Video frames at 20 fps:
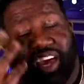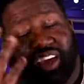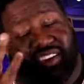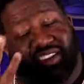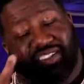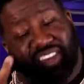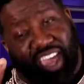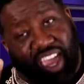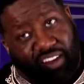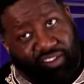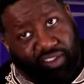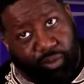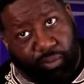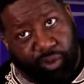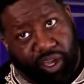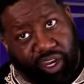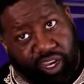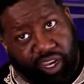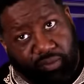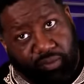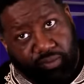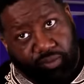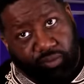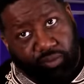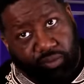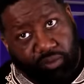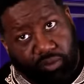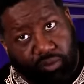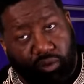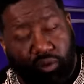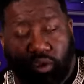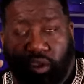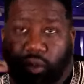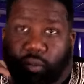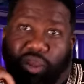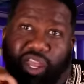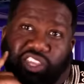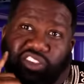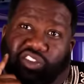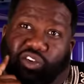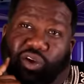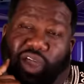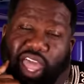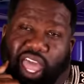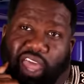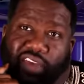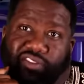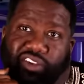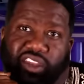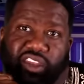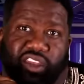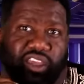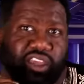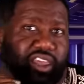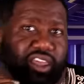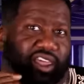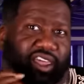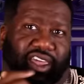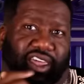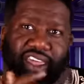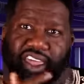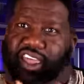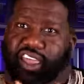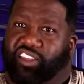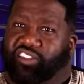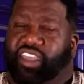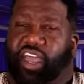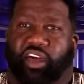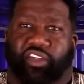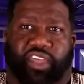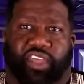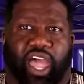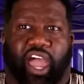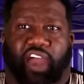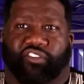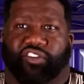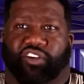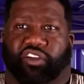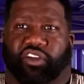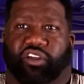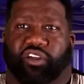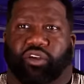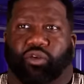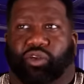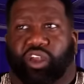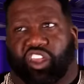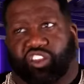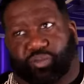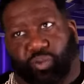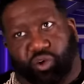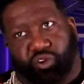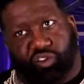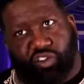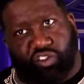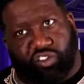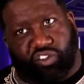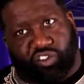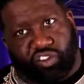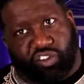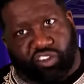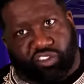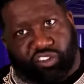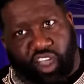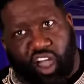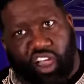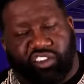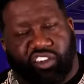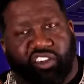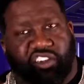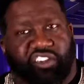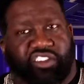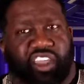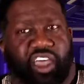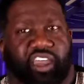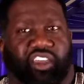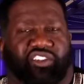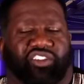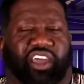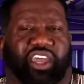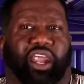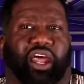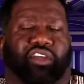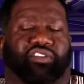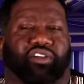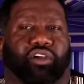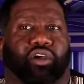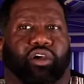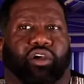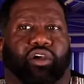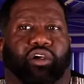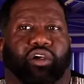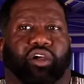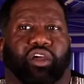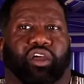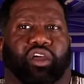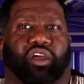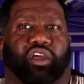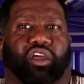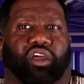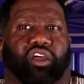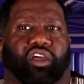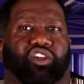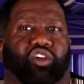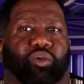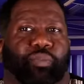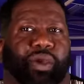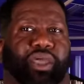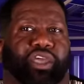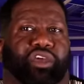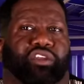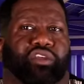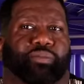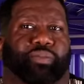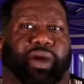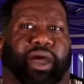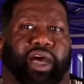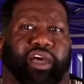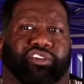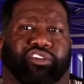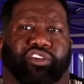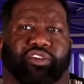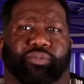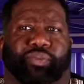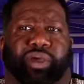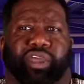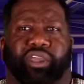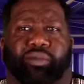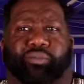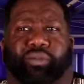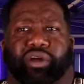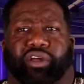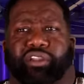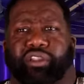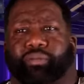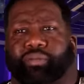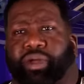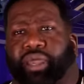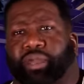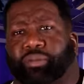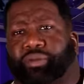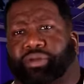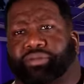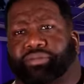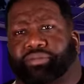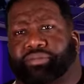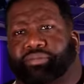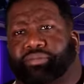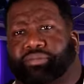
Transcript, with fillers: They can save the money, but they don't have it. In South Africa, when I spoke to Sister Asha, and shout, shout out to her, you pay your deposit, you pay your monthly payment.